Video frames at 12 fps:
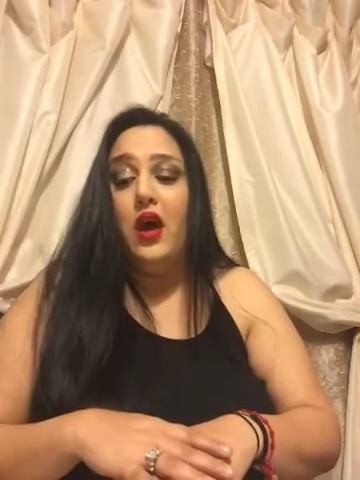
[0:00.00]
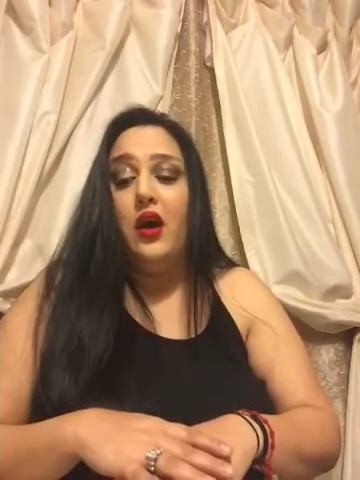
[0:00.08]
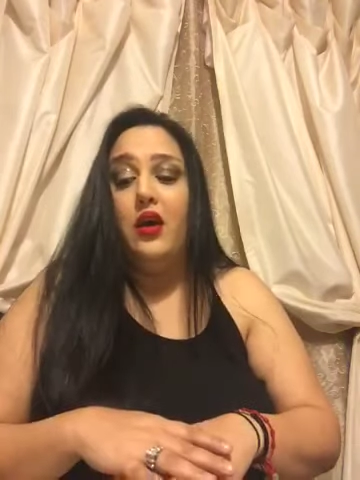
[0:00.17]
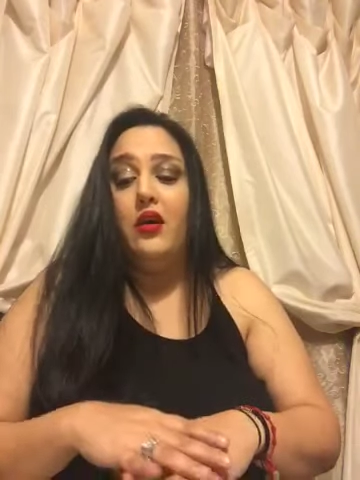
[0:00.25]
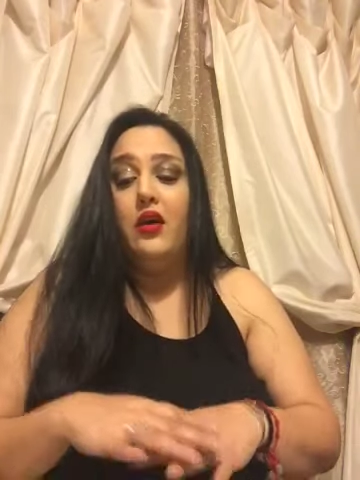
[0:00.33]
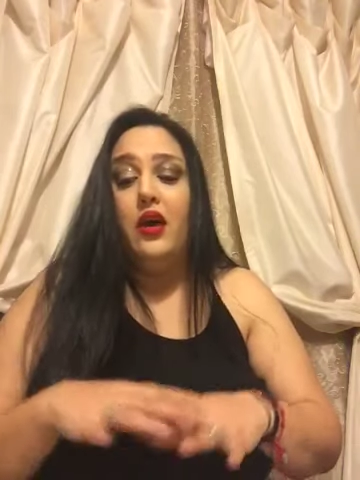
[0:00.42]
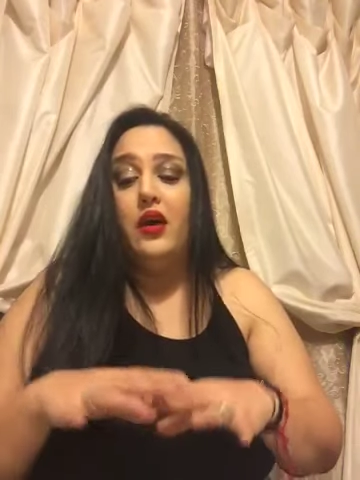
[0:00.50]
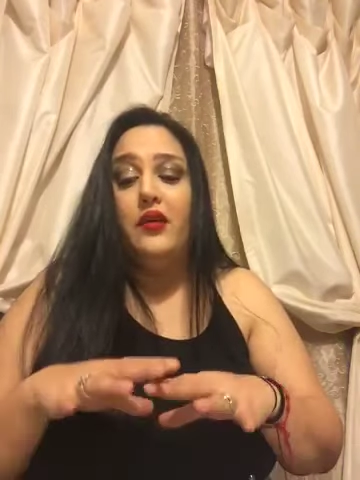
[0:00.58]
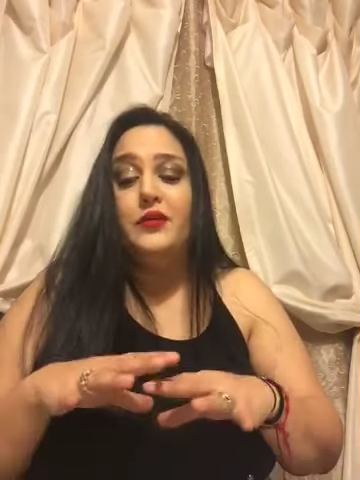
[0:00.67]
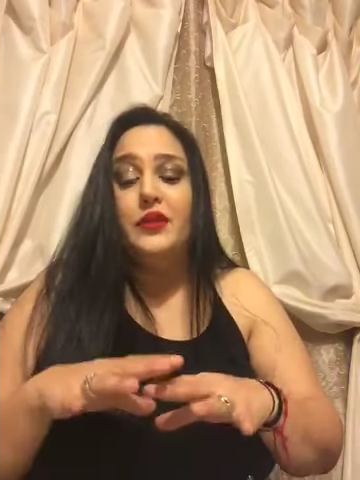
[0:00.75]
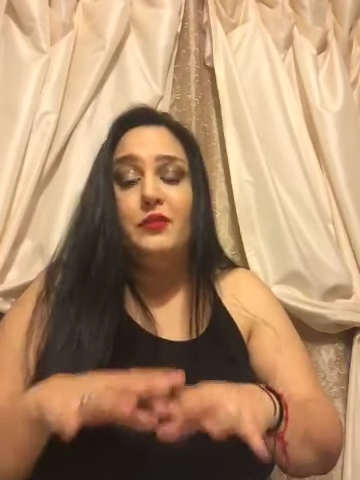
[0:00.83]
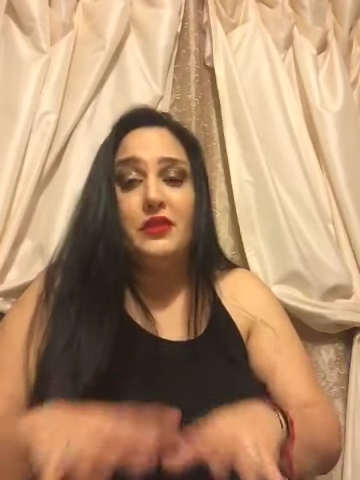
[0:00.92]
a,
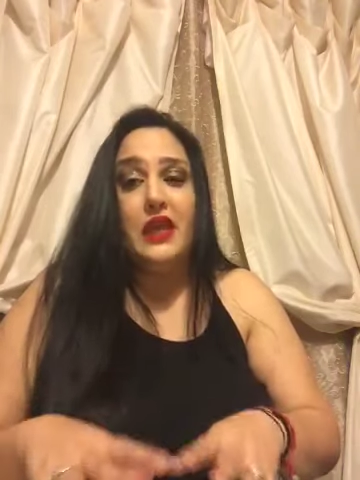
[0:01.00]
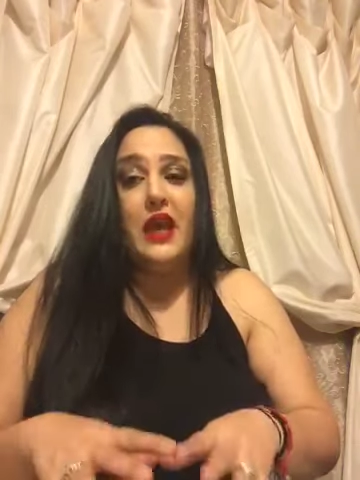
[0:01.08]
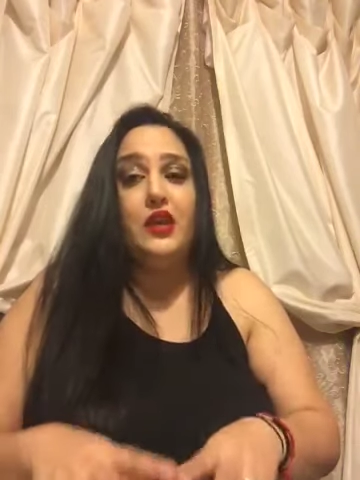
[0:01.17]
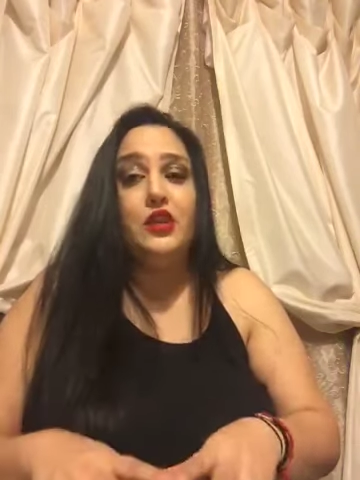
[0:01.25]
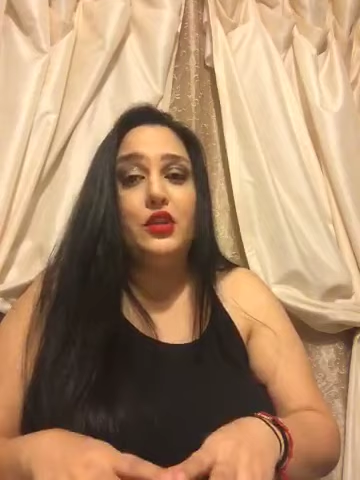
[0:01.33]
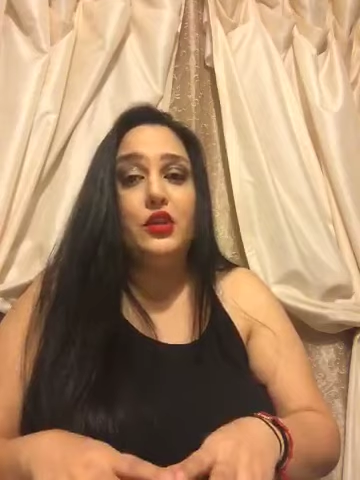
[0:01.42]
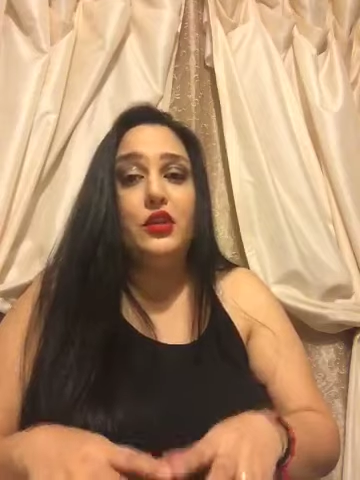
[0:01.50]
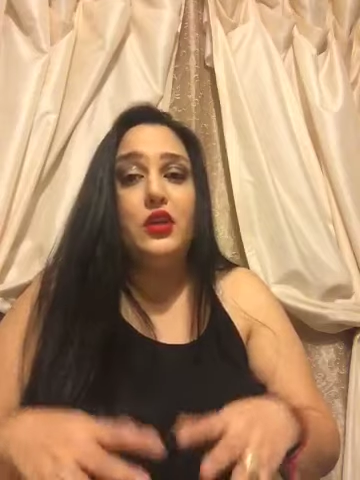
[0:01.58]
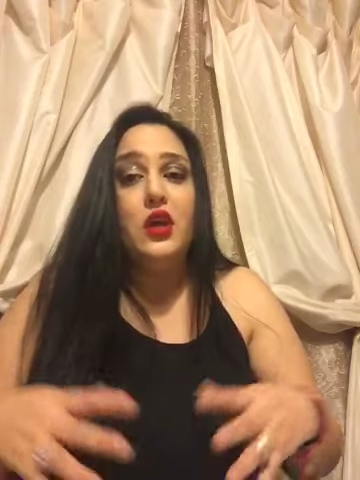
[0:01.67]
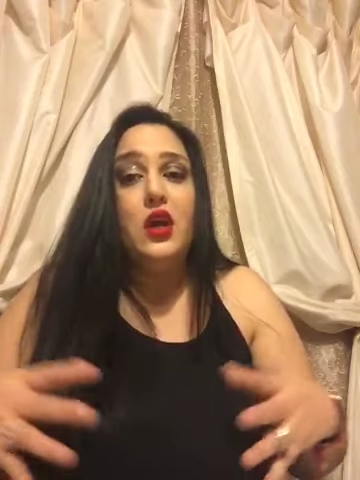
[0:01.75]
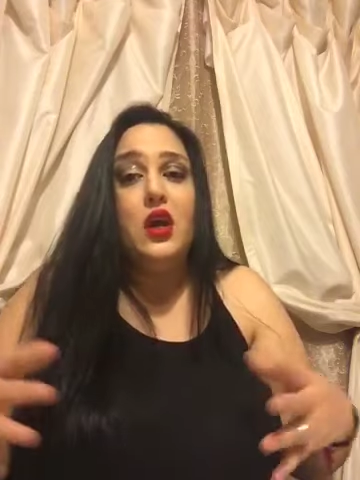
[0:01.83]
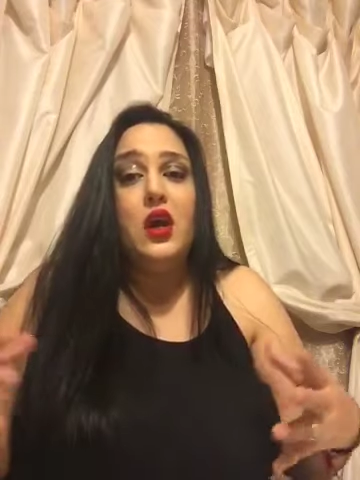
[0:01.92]
a substantial